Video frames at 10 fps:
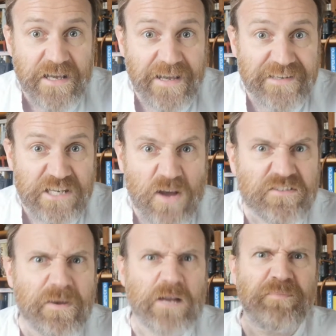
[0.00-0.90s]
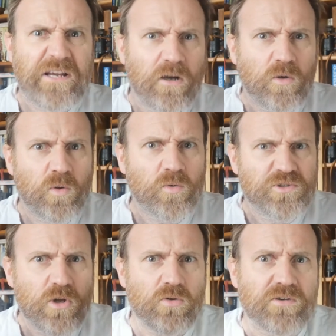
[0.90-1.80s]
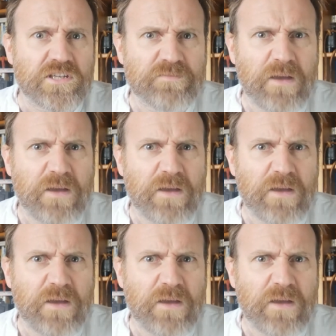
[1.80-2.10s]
and you have to make a big old noise.